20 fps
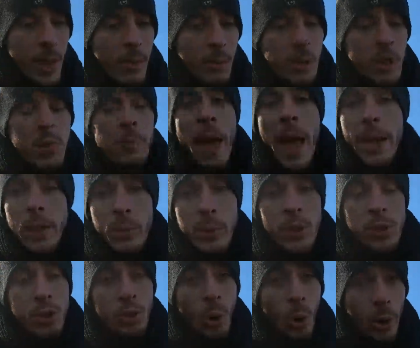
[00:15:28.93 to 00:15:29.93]
which is packed
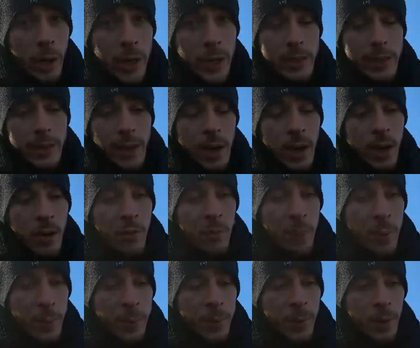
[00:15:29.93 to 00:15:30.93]
with stories of
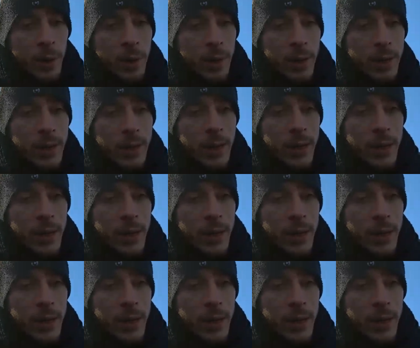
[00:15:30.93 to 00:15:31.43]
people